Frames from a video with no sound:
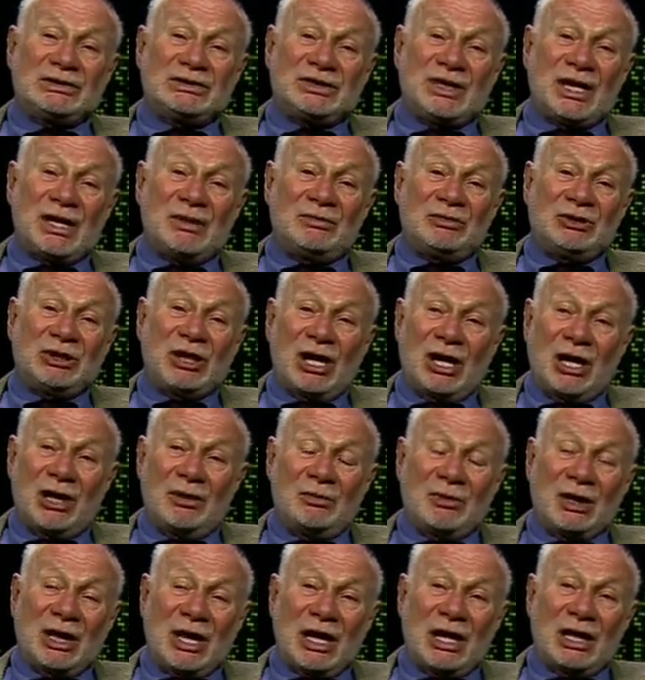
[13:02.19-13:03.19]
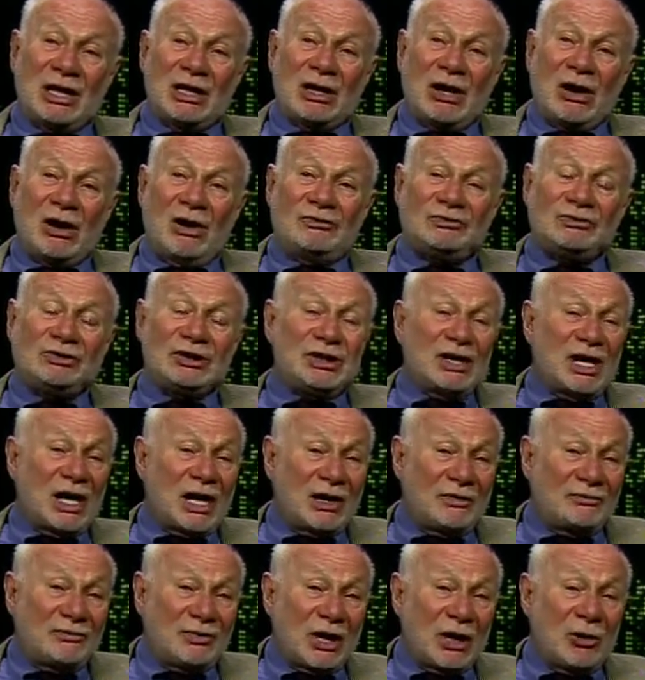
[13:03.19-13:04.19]
same time, they often
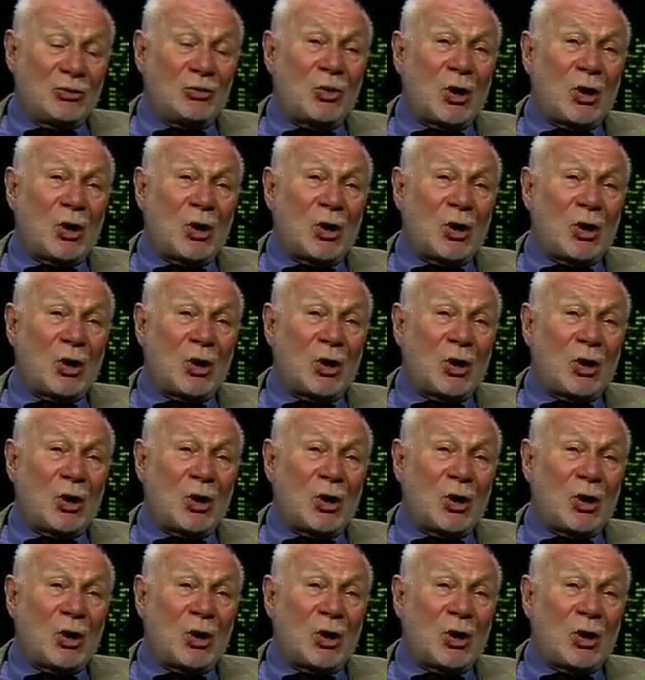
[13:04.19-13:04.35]
have a